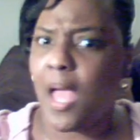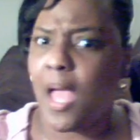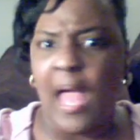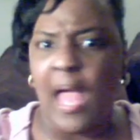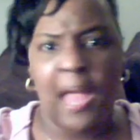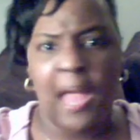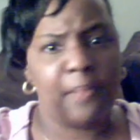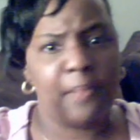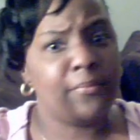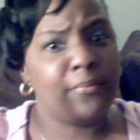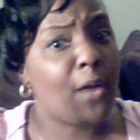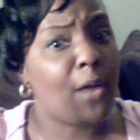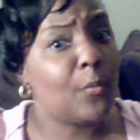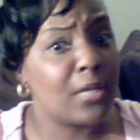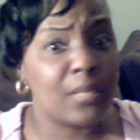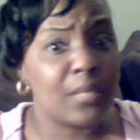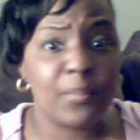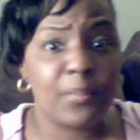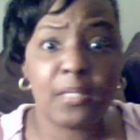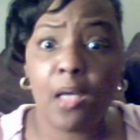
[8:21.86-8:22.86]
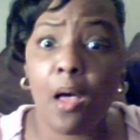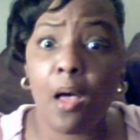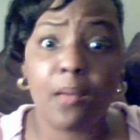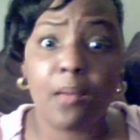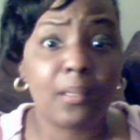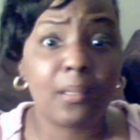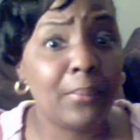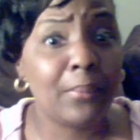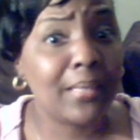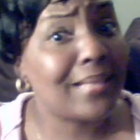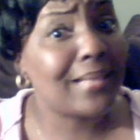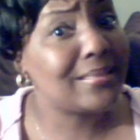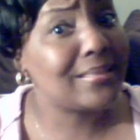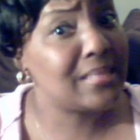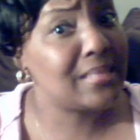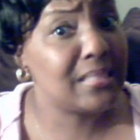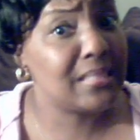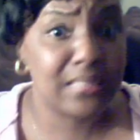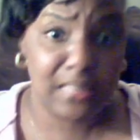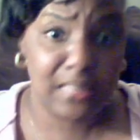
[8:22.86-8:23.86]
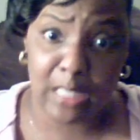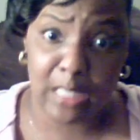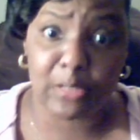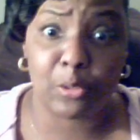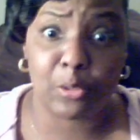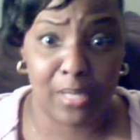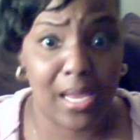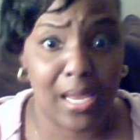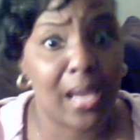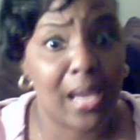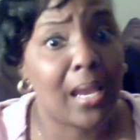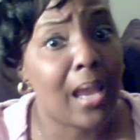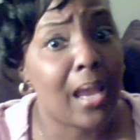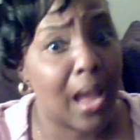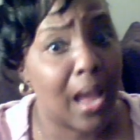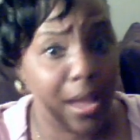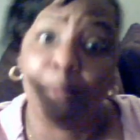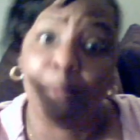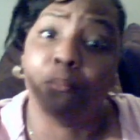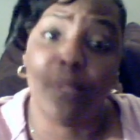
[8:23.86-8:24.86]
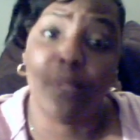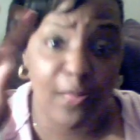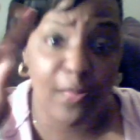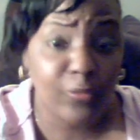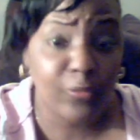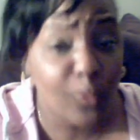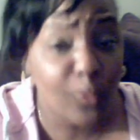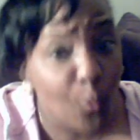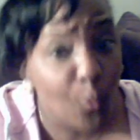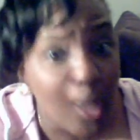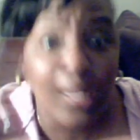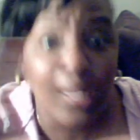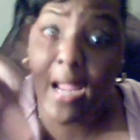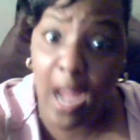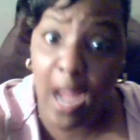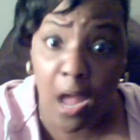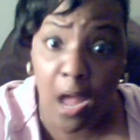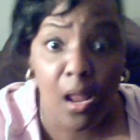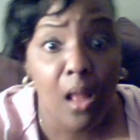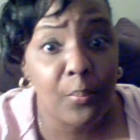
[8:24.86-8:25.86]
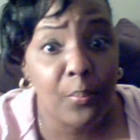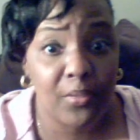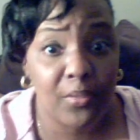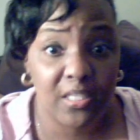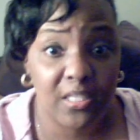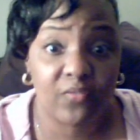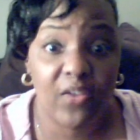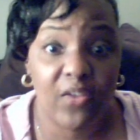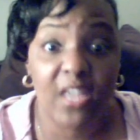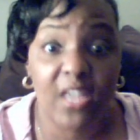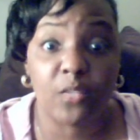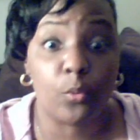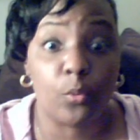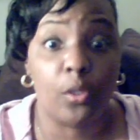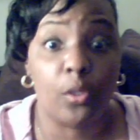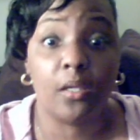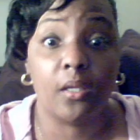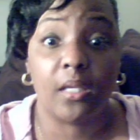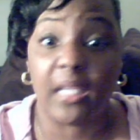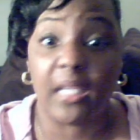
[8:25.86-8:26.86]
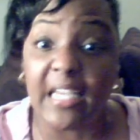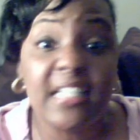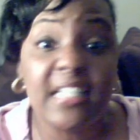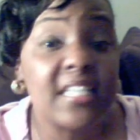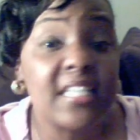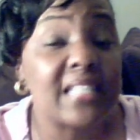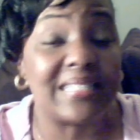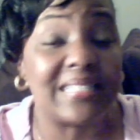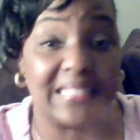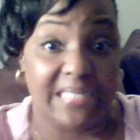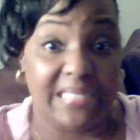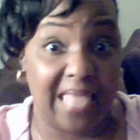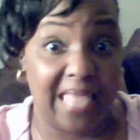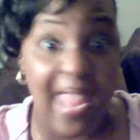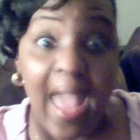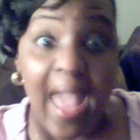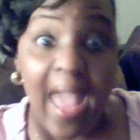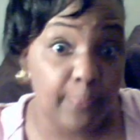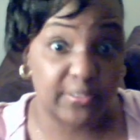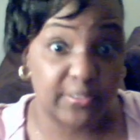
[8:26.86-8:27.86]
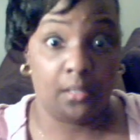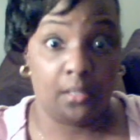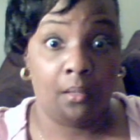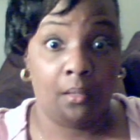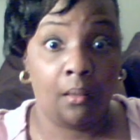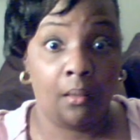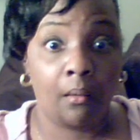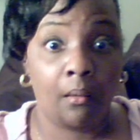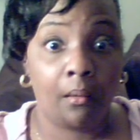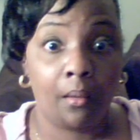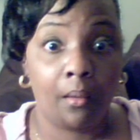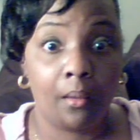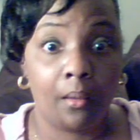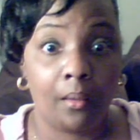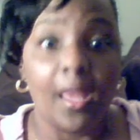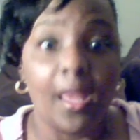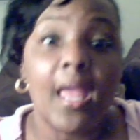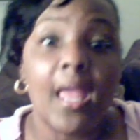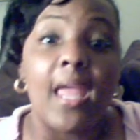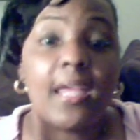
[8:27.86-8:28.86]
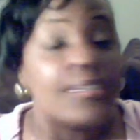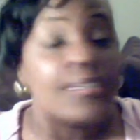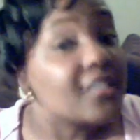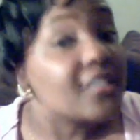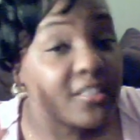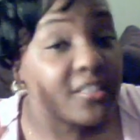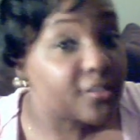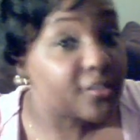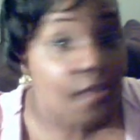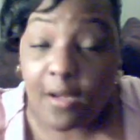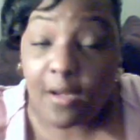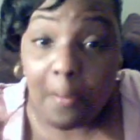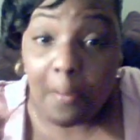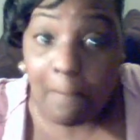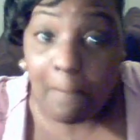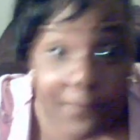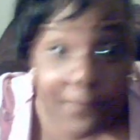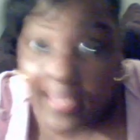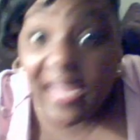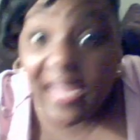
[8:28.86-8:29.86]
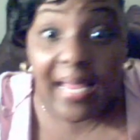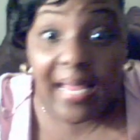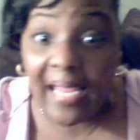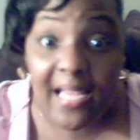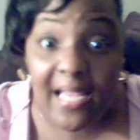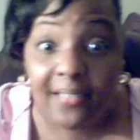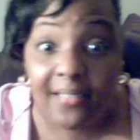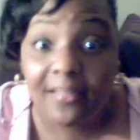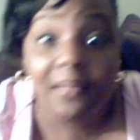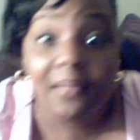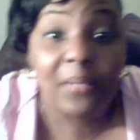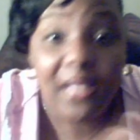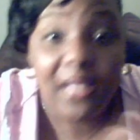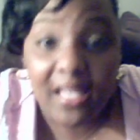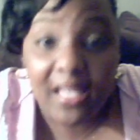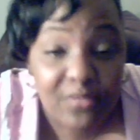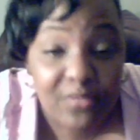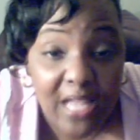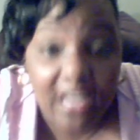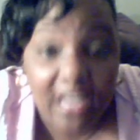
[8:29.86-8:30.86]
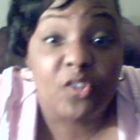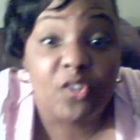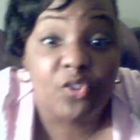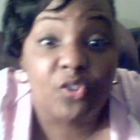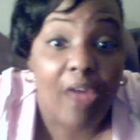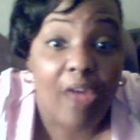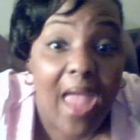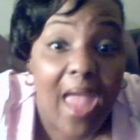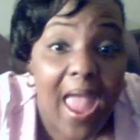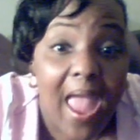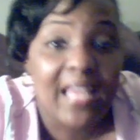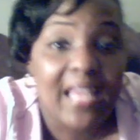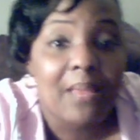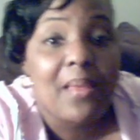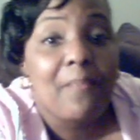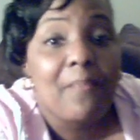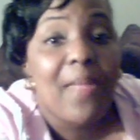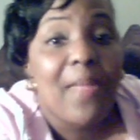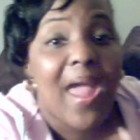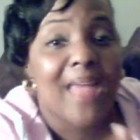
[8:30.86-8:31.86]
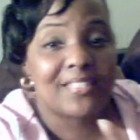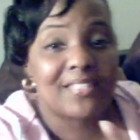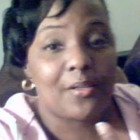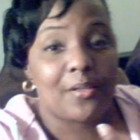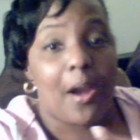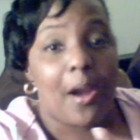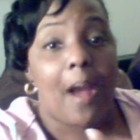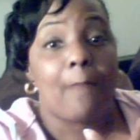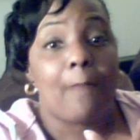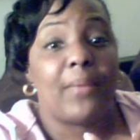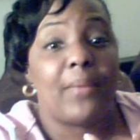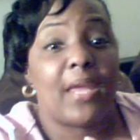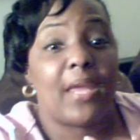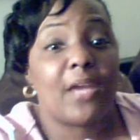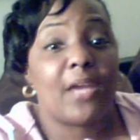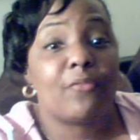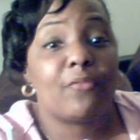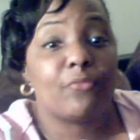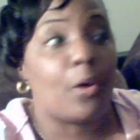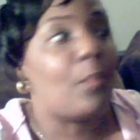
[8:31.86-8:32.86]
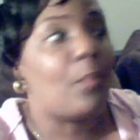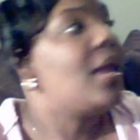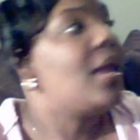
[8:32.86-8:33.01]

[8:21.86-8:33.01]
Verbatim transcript: I'm not one to be called a B-I-T-C-H, okay? I am not the one. And I got all up in his face. Well, he just snapped and just started manhandling me. He's like dragging me back to our bedroom.